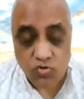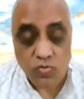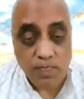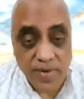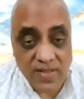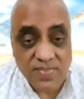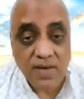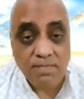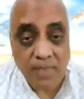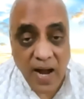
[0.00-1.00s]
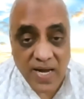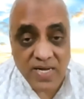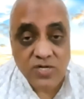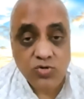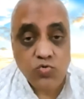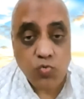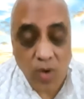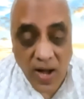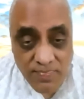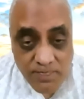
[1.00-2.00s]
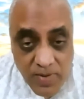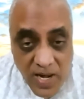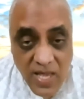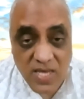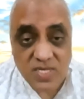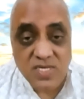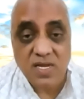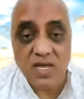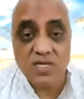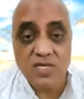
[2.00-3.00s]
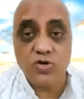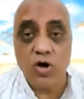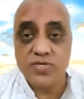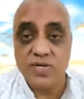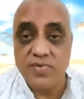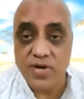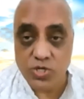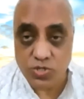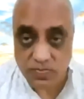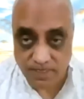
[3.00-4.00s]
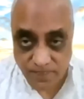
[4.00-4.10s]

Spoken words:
To bring the mind to one place is concentration.